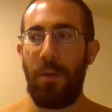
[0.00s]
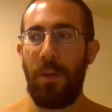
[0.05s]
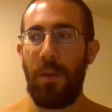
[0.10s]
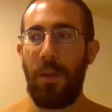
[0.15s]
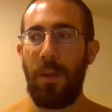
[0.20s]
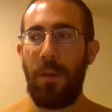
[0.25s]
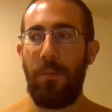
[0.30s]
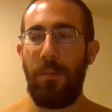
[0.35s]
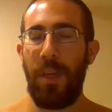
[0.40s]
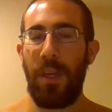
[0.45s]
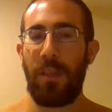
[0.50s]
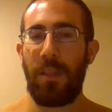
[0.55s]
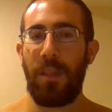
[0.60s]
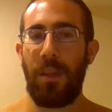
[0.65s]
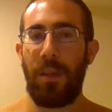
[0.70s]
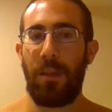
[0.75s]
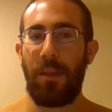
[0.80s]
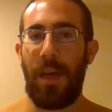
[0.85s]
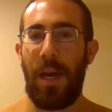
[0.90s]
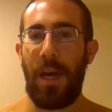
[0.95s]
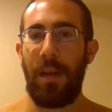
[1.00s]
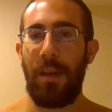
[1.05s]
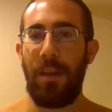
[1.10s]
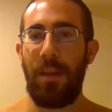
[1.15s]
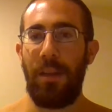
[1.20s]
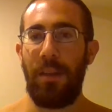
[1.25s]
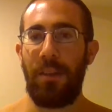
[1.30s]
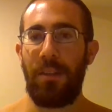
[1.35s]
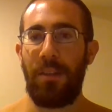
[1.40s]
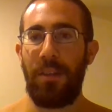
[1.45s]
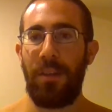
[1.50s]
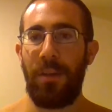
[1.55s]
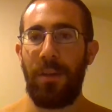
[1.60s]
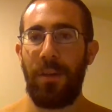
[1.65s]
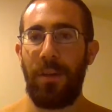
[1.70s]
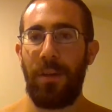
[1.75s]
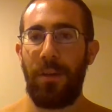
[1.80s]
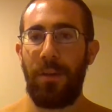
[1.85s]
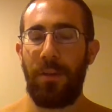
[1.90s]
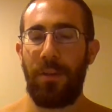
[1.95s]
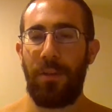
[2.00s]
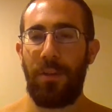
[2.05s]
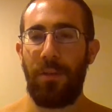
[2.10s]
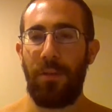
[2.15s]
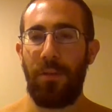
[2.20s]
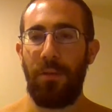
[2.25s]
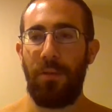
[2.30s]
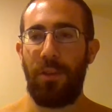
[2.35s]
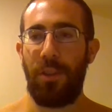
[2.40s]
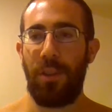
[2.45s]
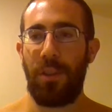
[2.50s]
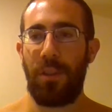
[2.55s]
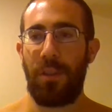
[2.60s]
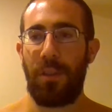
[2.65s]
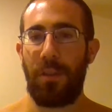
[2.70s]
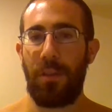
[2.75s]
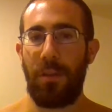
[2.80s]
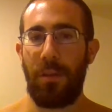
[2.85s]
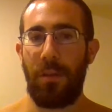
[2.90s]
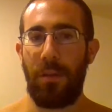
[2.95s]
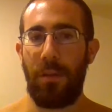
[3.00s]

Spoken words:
it makes it a lot easier to just